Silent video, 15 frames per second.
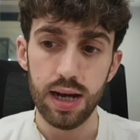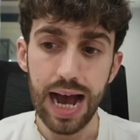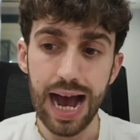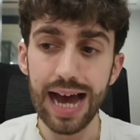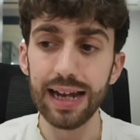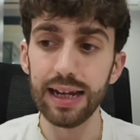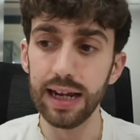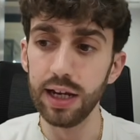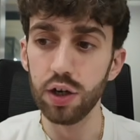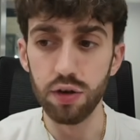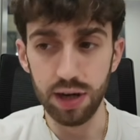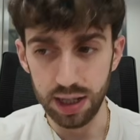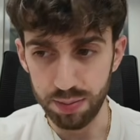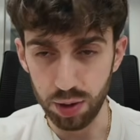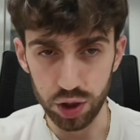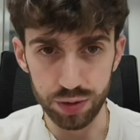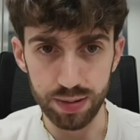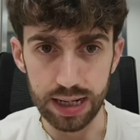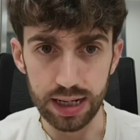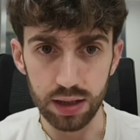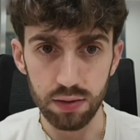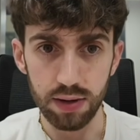handling creator
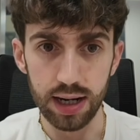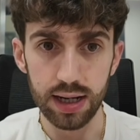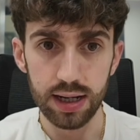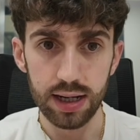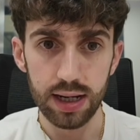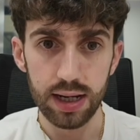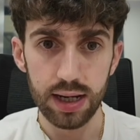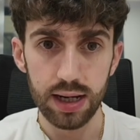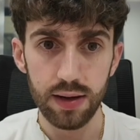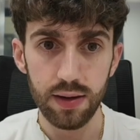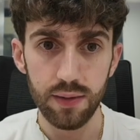pushback, right?